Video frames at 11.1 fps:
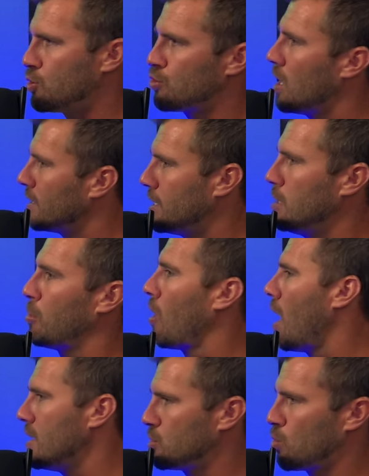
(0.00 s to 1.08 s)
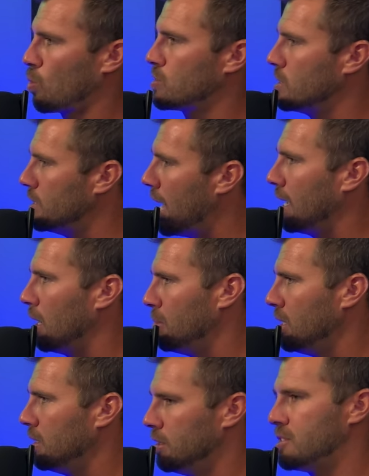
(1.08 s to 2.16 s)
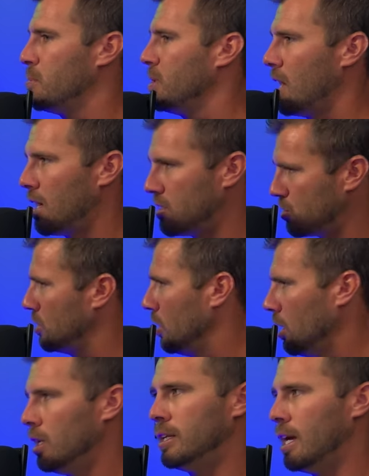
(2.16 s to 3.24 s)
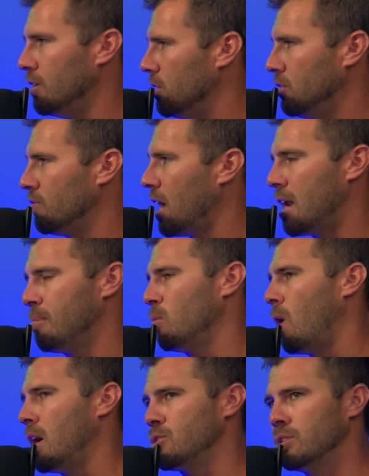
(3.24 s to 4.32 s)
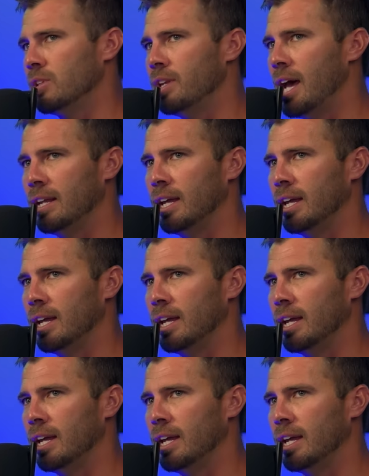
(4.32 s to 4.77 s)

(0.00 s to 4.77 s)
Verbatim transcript: trying to keep her eyes towards the net. I mean, to be honest, you, yeah, you, you've got to be watching the net.